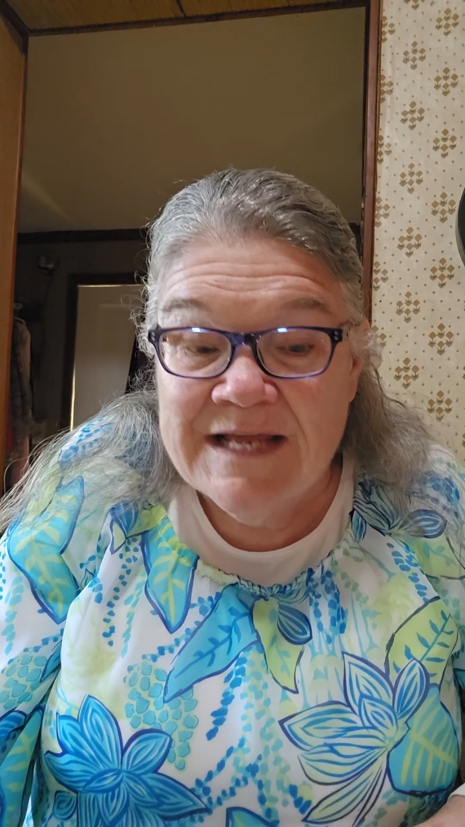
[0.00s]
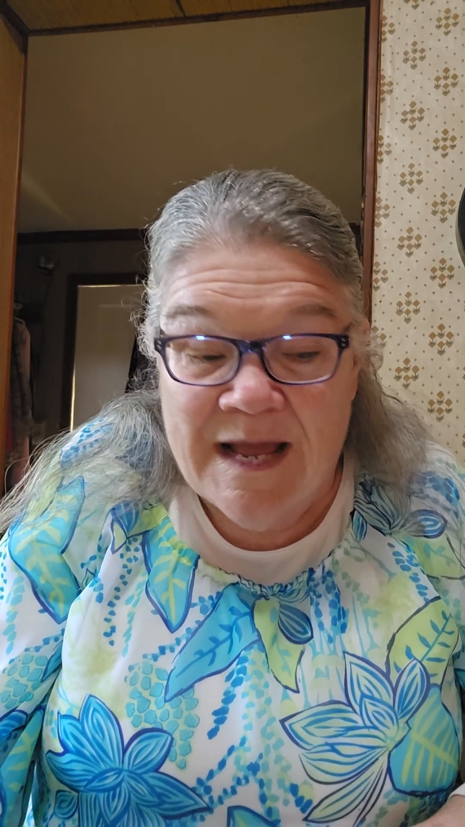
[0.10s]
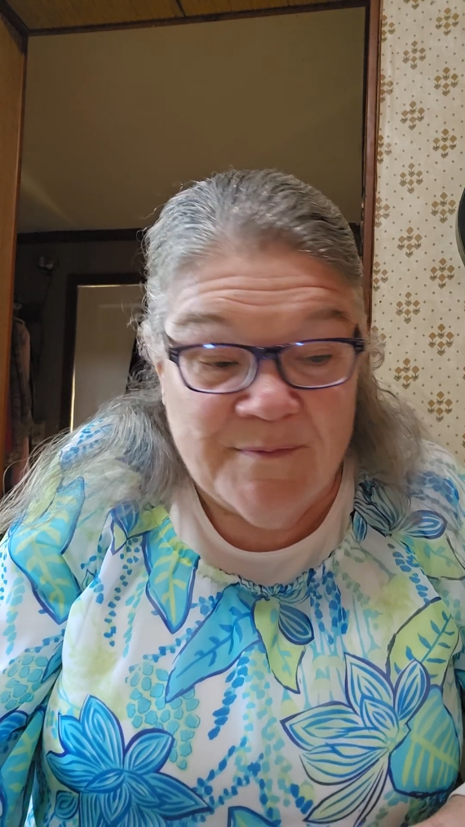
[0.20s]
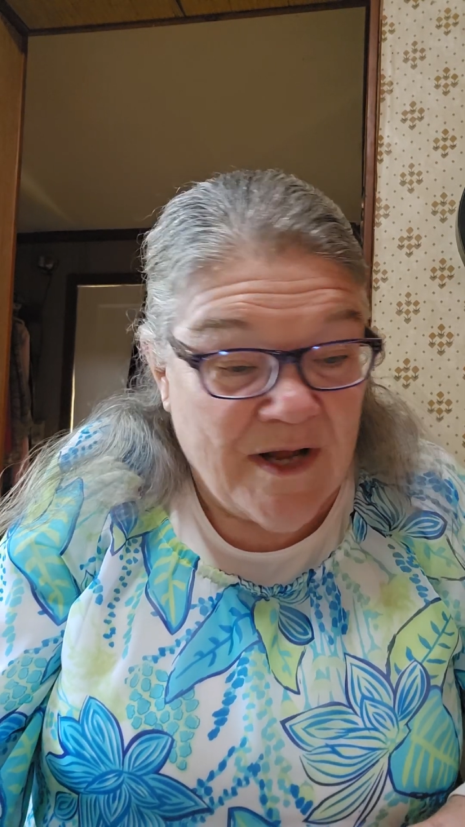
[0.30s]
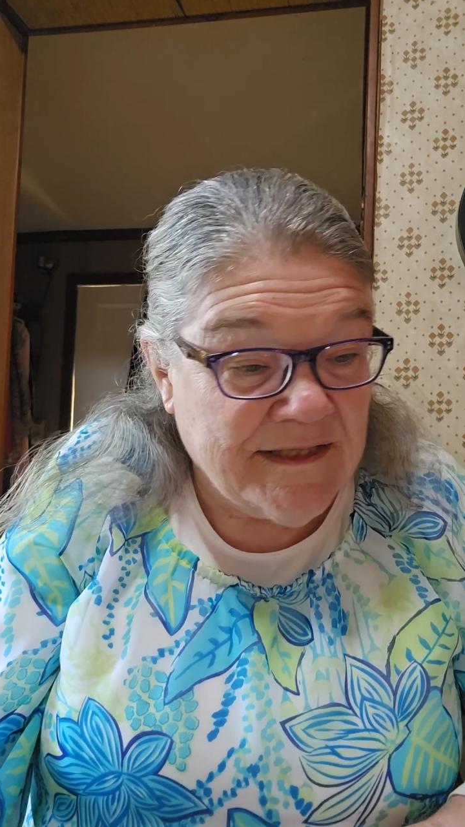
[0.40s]

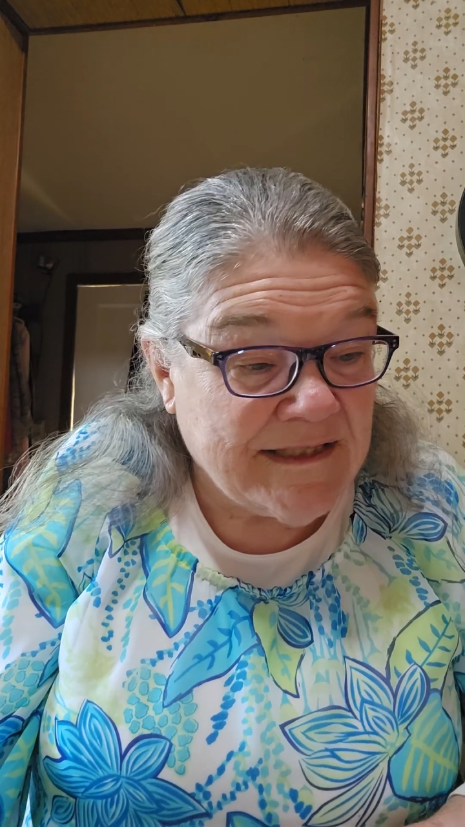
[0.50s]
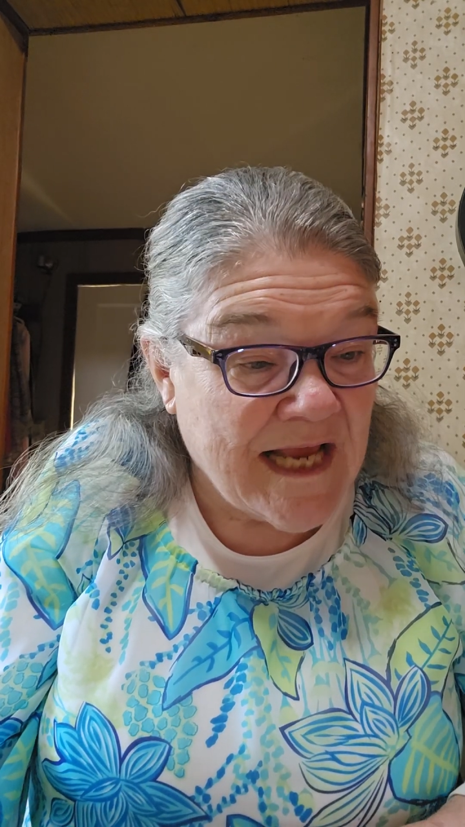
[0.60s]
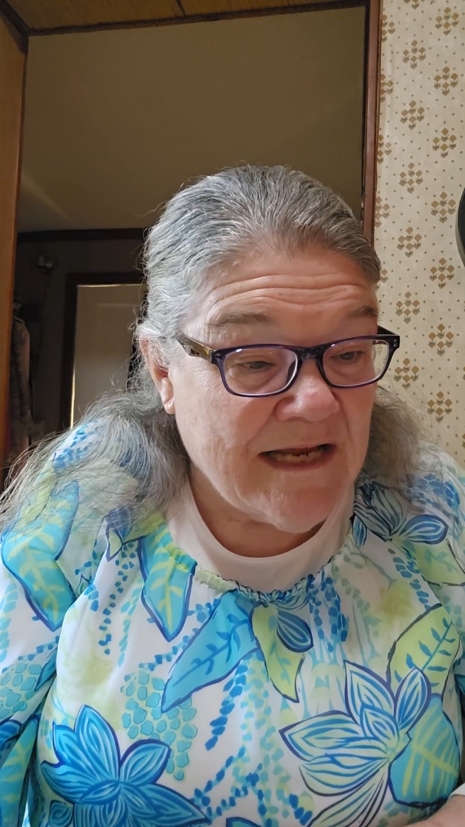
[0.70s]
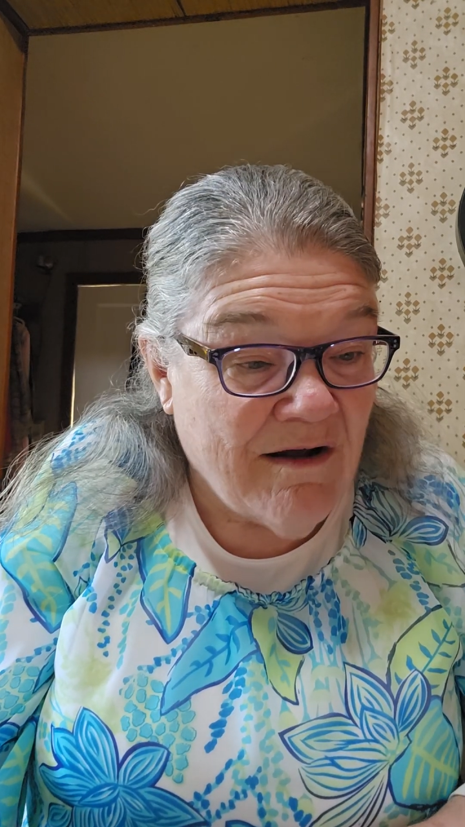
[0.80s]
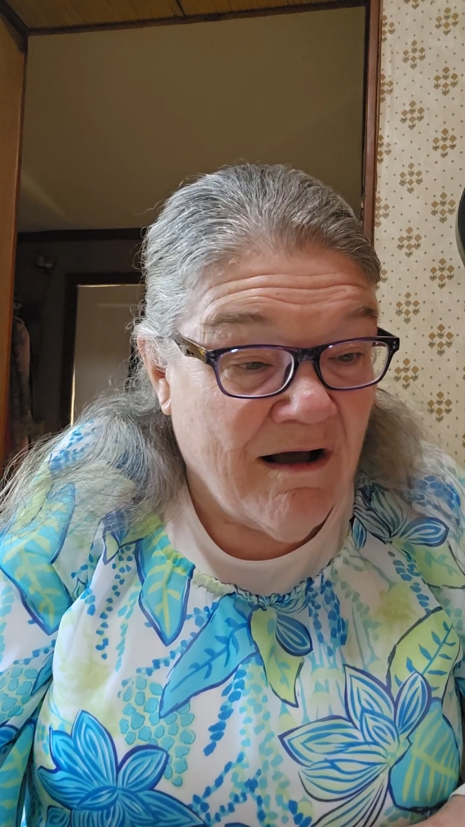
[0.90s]
I'm not
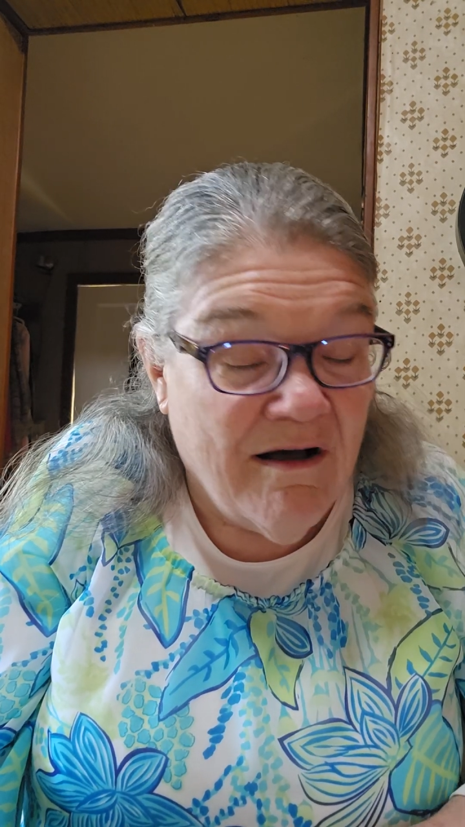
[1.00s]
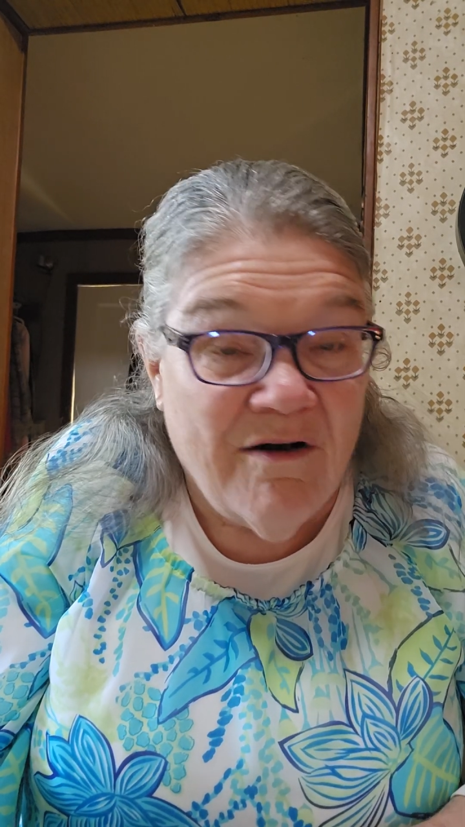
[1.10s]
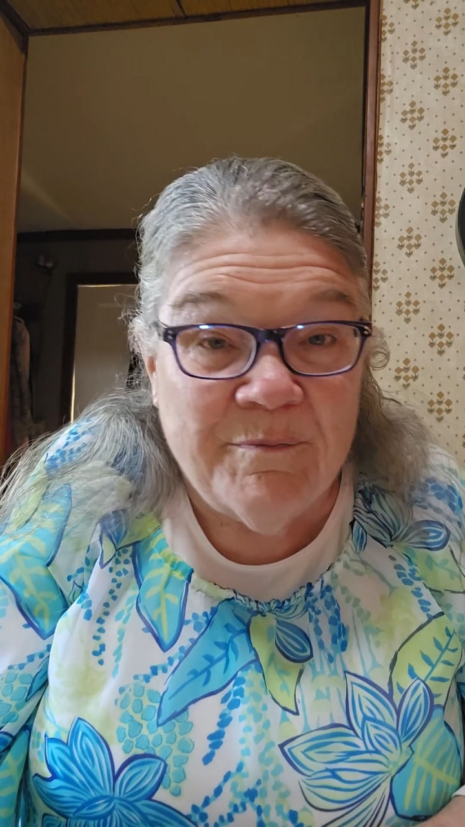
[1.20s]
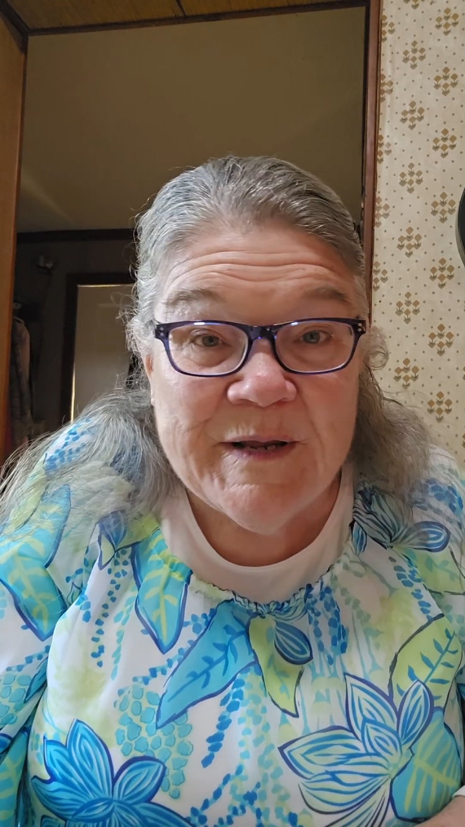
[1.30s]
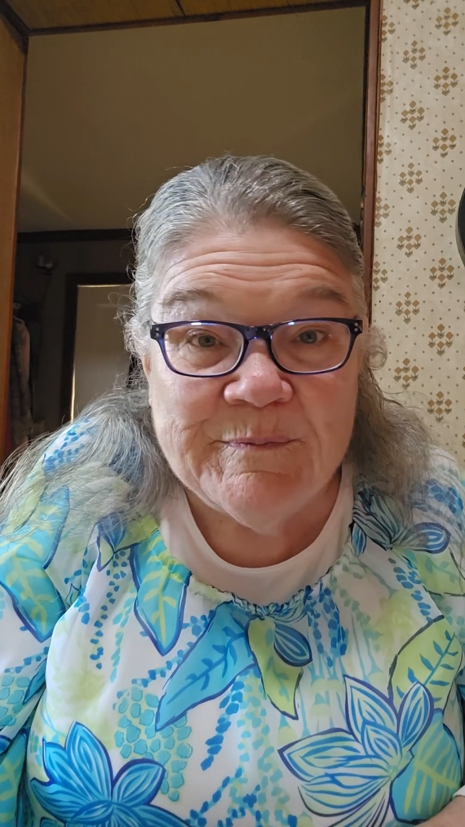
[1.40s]
saying
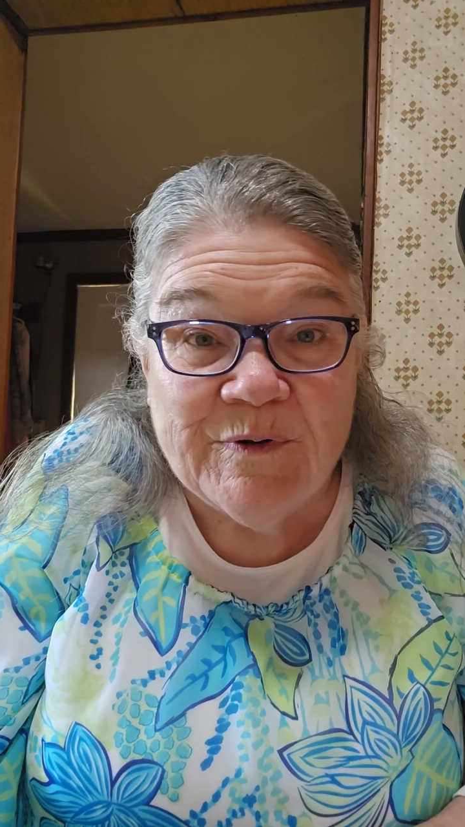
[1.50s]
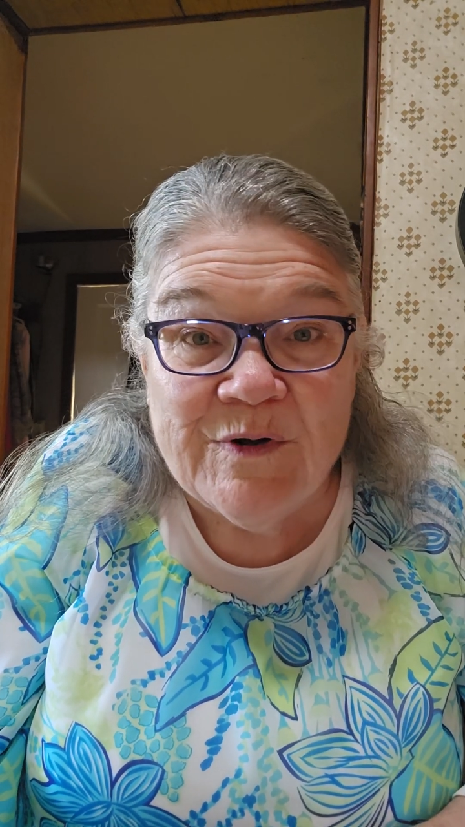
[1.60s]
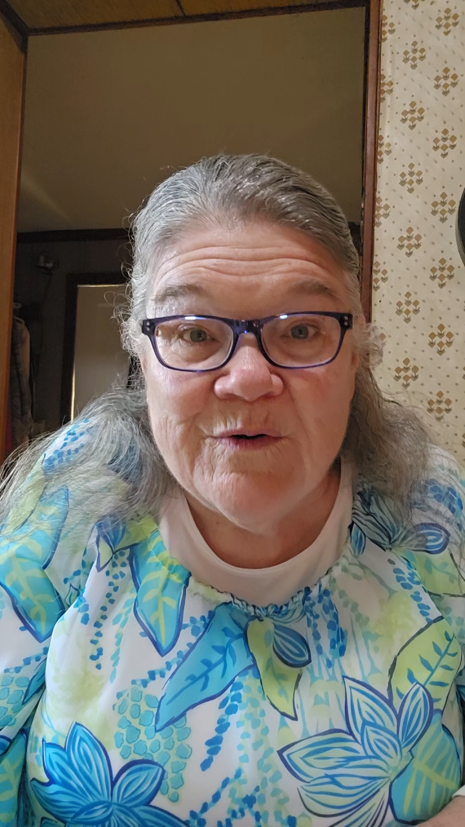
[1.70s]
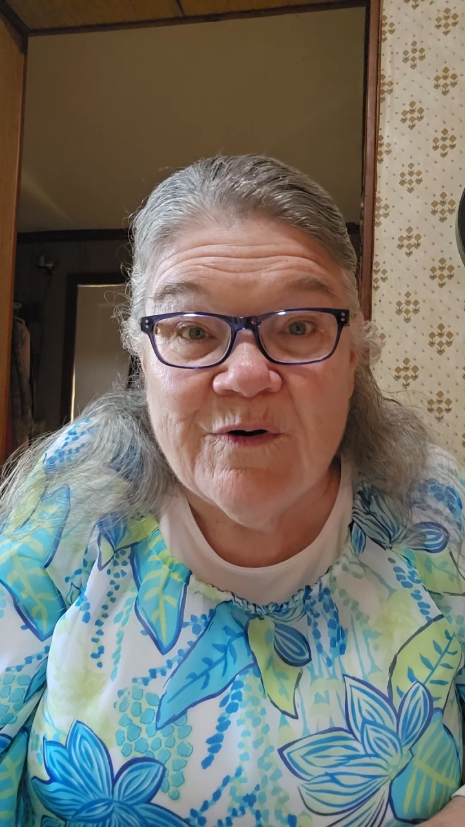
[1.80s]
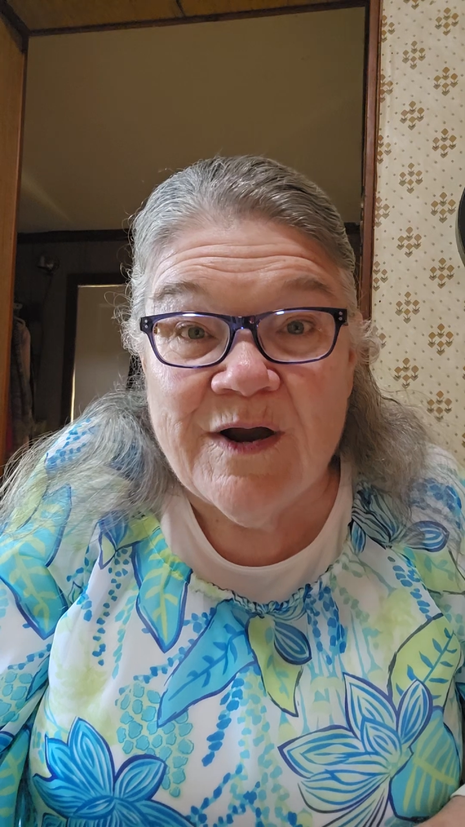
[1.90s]
all people
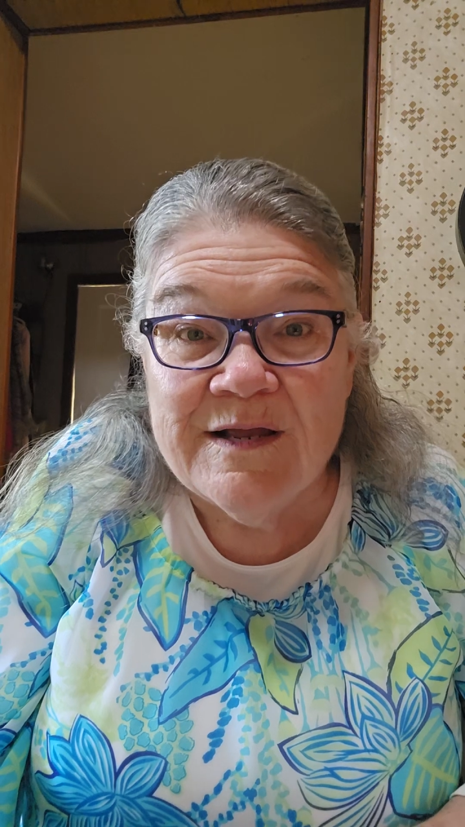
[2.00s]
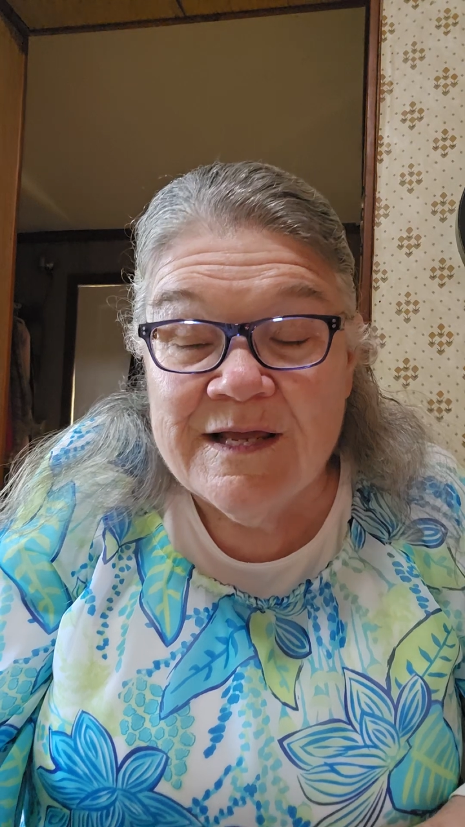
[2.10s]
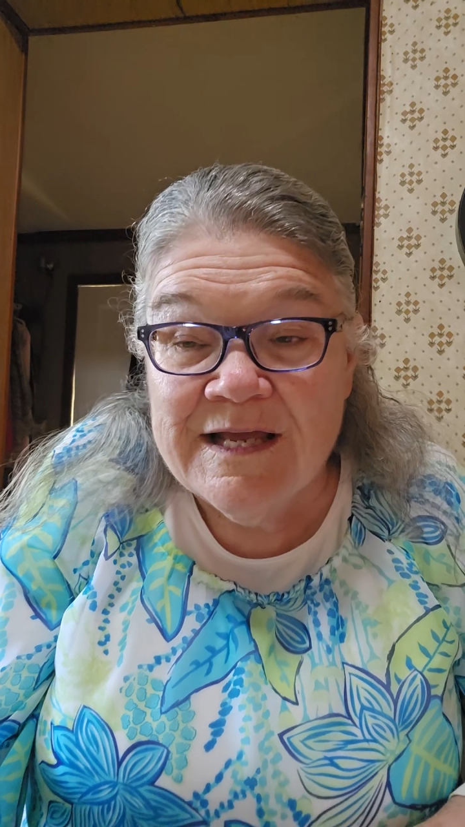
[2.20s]
who are